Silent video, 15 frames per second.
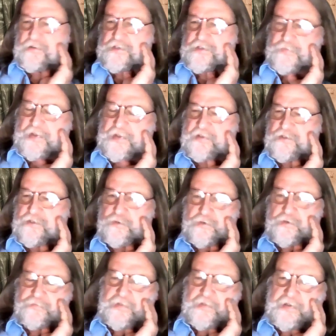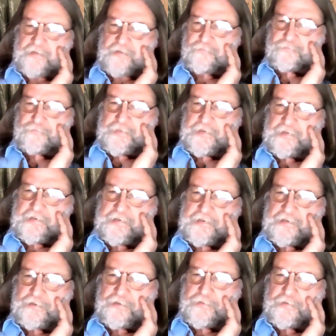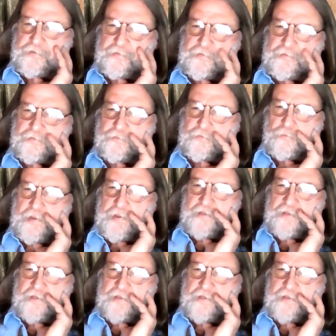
which means sort of like, the